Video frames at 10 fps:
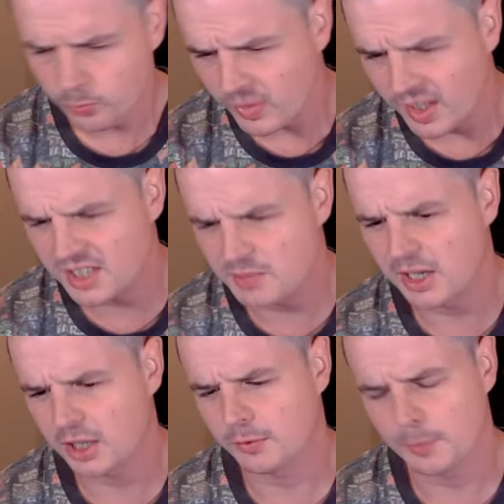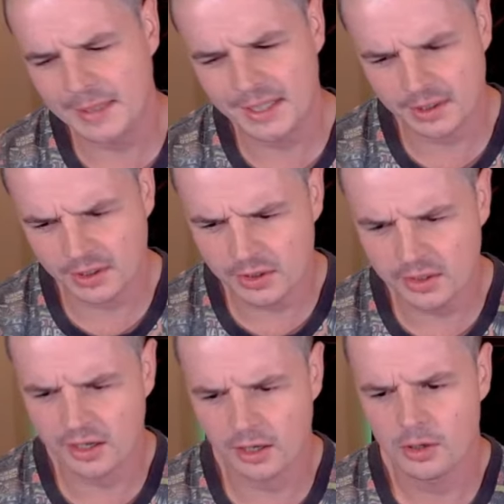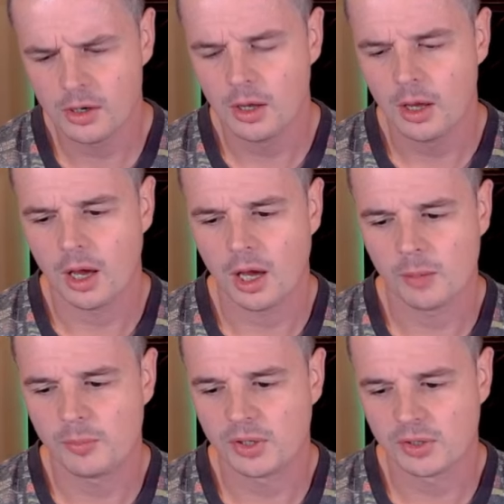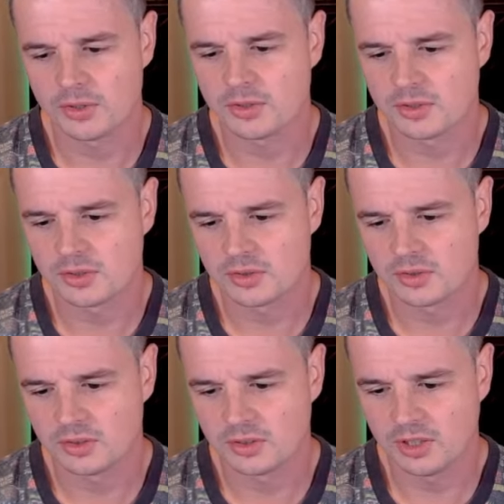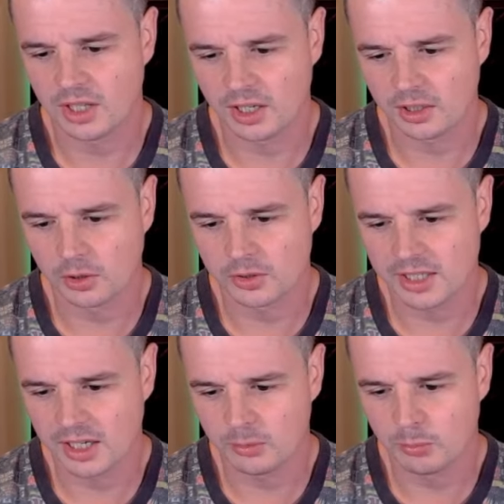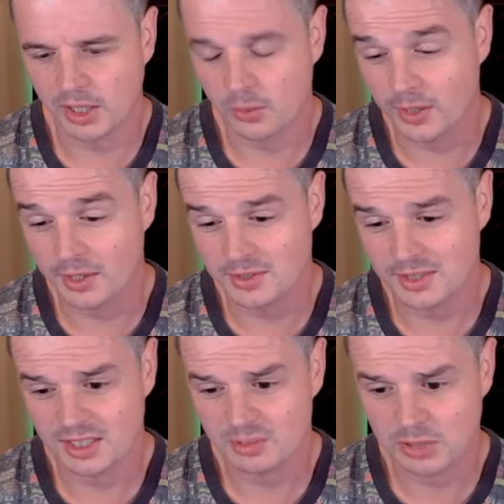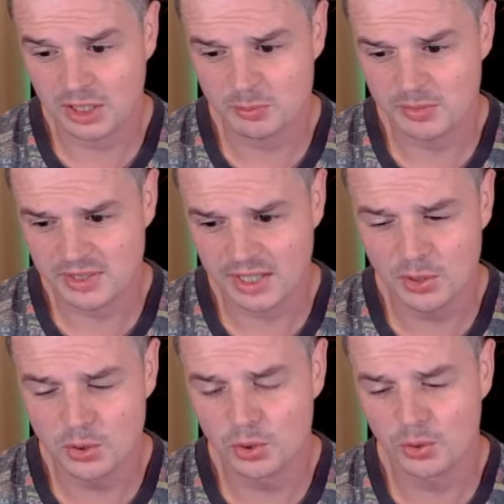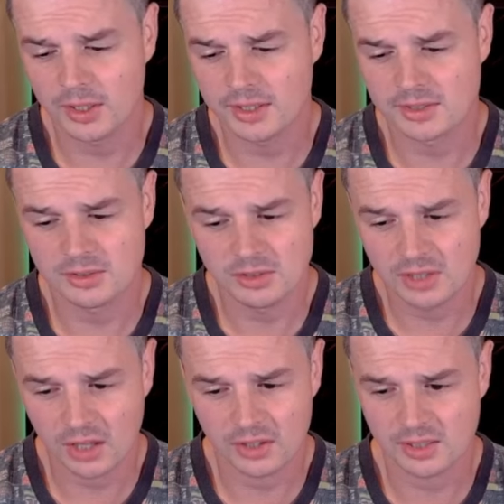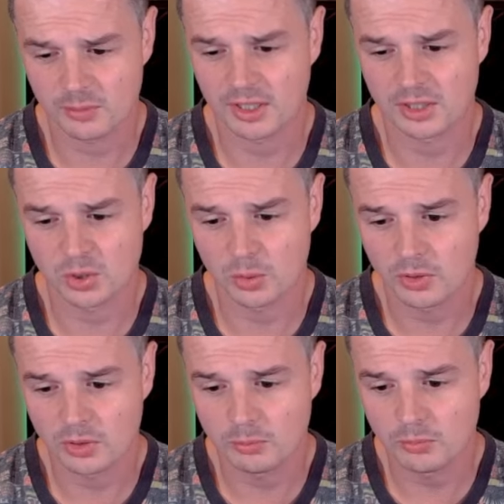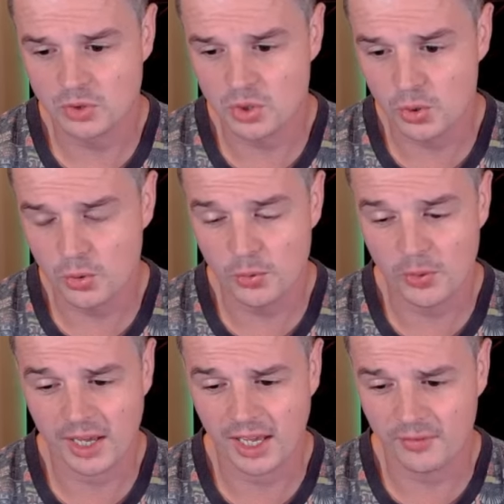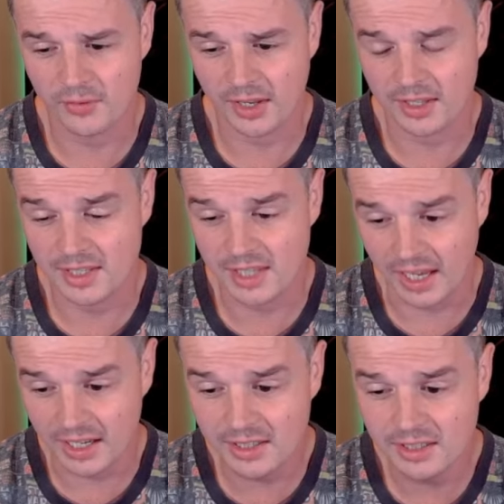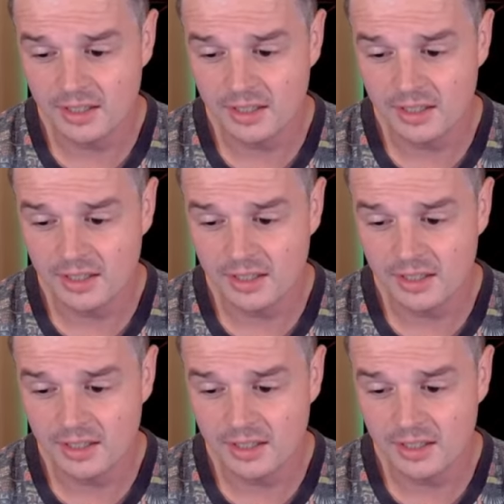its merit for being in there because getting locked out by Renin 6 plus Beseiju is not something I don't want to do ever again.